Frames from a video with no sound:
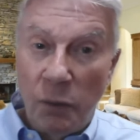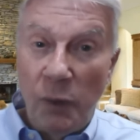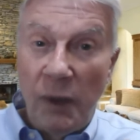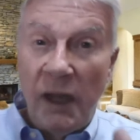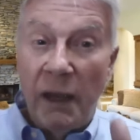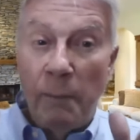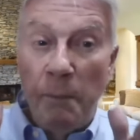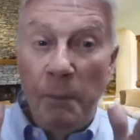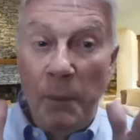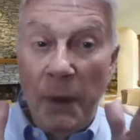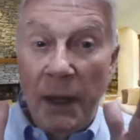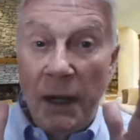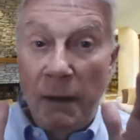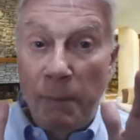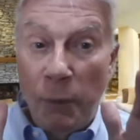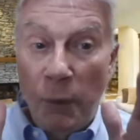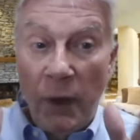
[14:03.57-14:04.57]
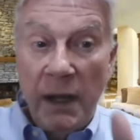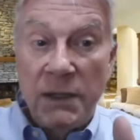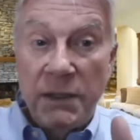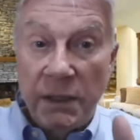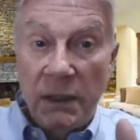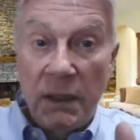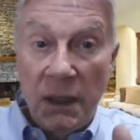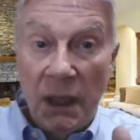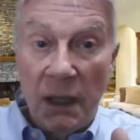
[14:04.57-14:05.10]
we have better
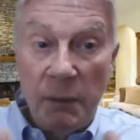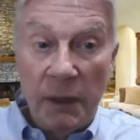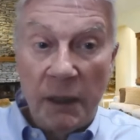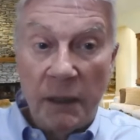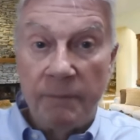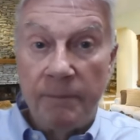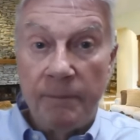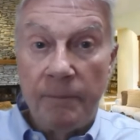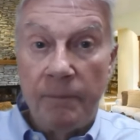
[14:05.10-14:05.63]
pricing coming.